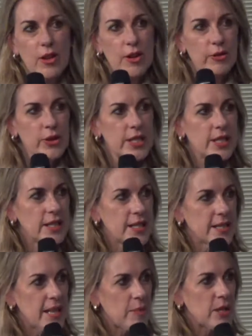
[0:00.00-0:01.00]
conference and the
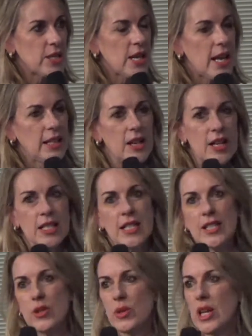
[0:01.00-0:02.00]
summit and the
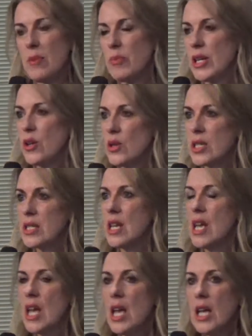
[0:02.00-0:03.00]
ideas you'll get, because
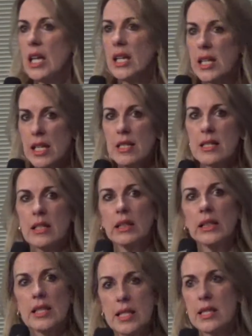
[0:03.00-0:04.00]
it is
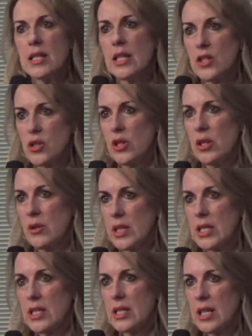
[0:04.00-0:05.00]
listening to you.
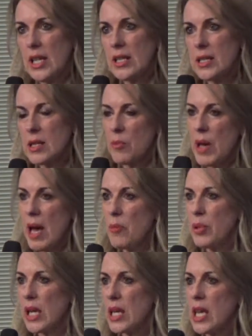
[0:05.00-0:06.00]
It's
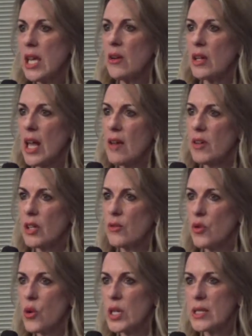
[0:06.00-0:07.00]
about being here and having a
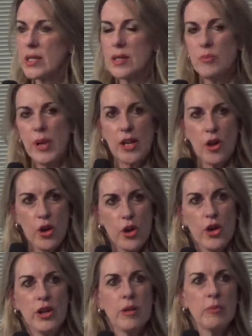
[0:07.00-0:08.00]
voice, being
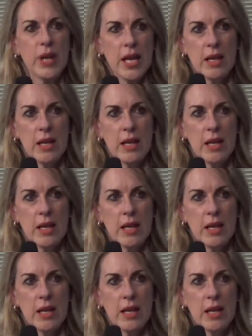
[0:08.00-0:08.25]
heard and